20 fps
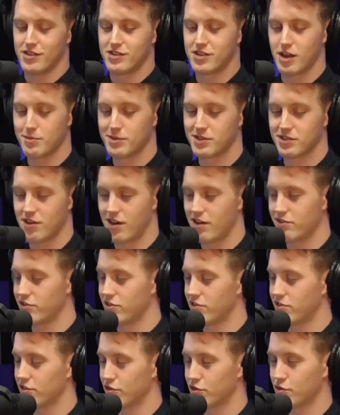Simon
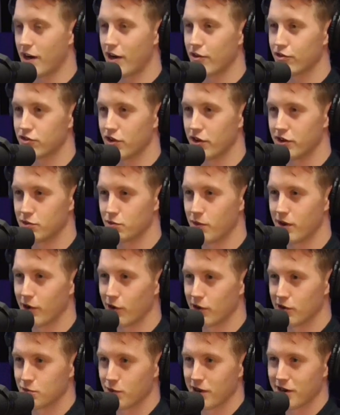scrounged
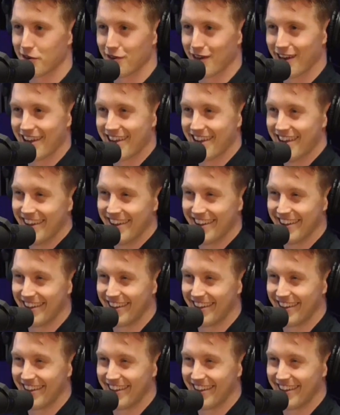on his wedding ring.